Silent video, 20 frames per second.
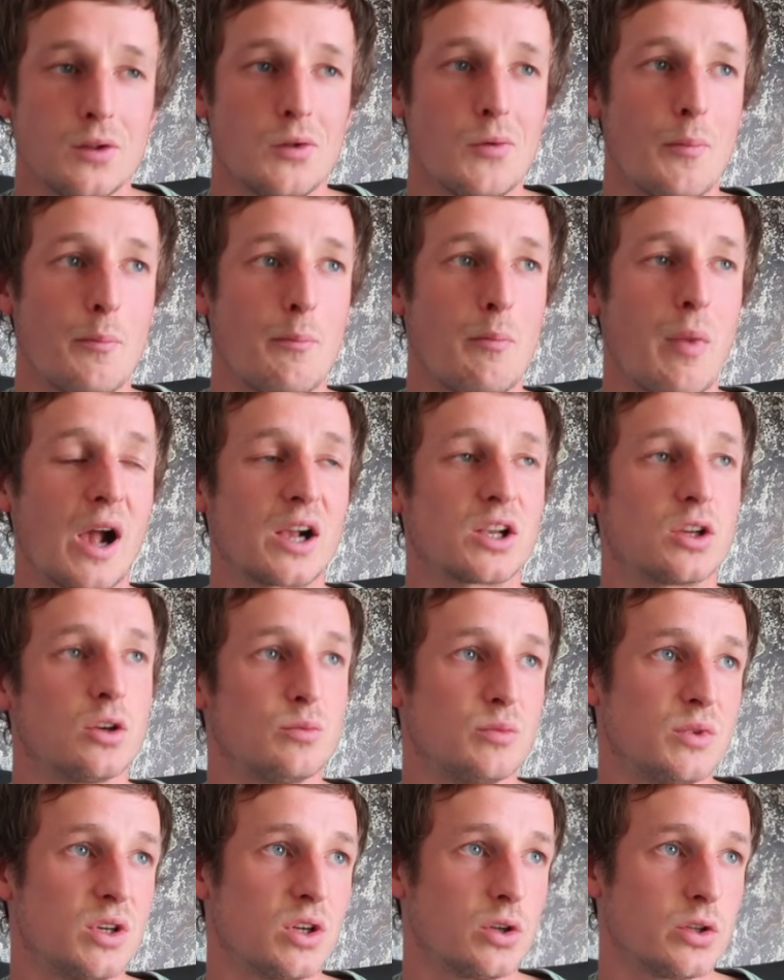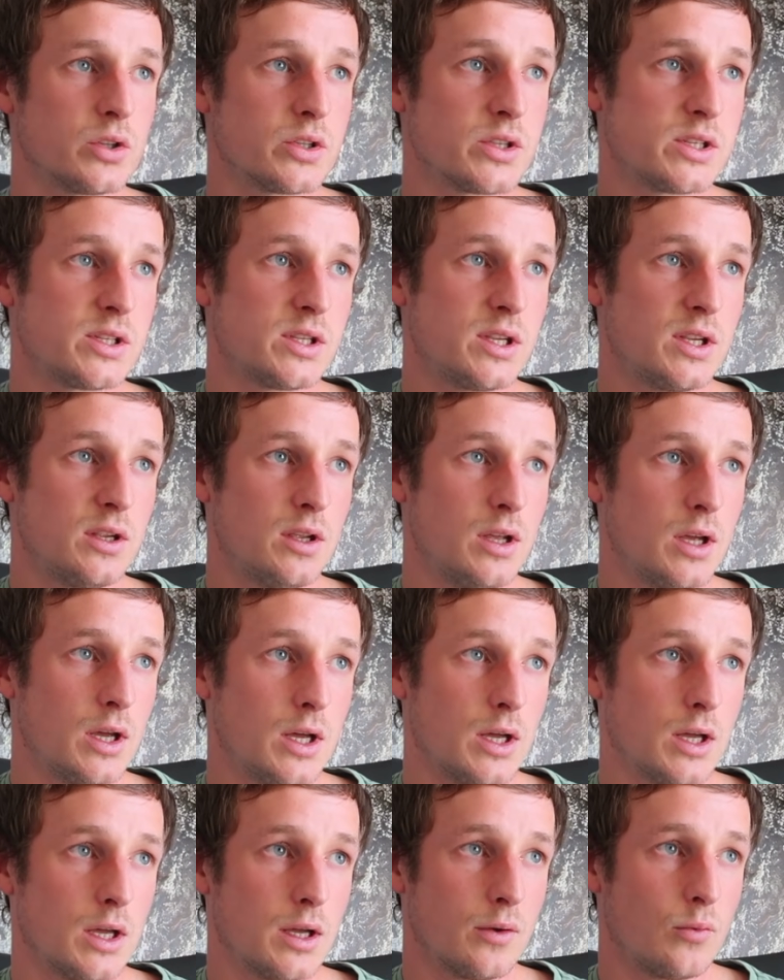backup knots
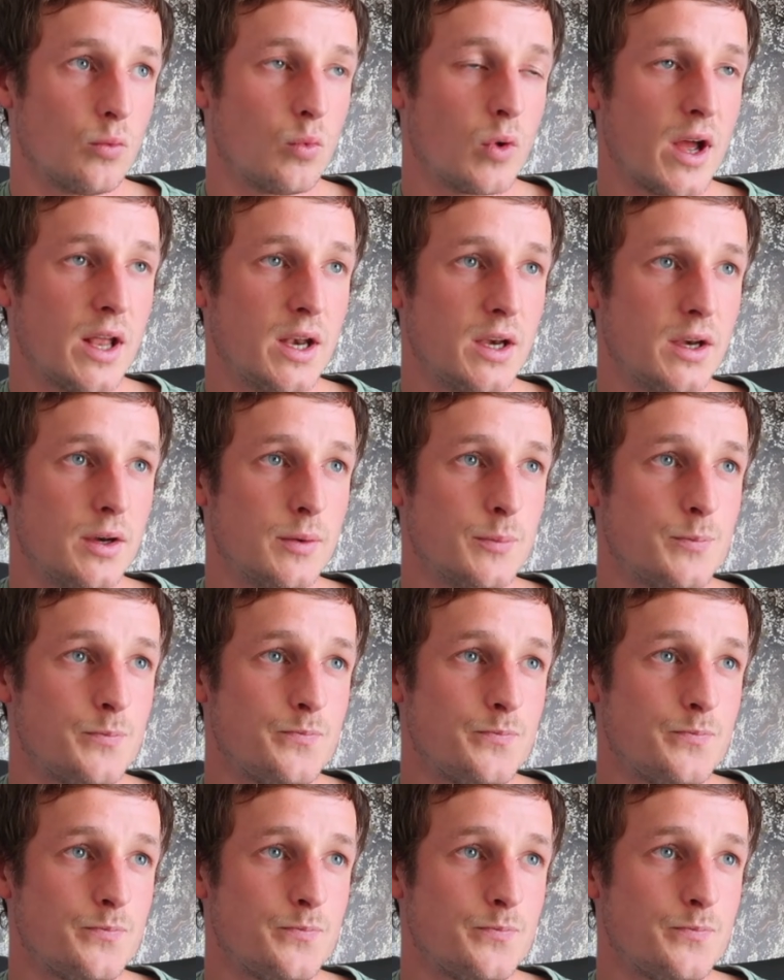when